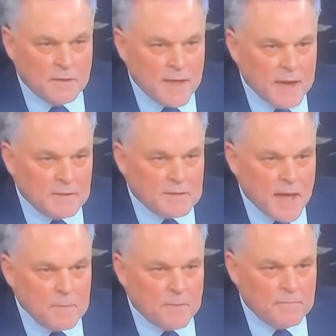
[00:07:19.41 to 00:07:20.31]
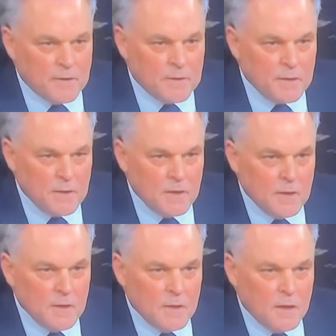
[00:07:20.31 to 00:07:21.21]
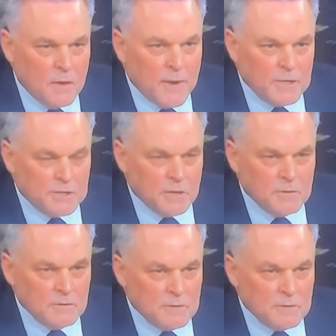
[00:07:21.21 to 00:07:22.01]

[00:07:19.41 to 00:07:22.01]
And that type of a, a ratio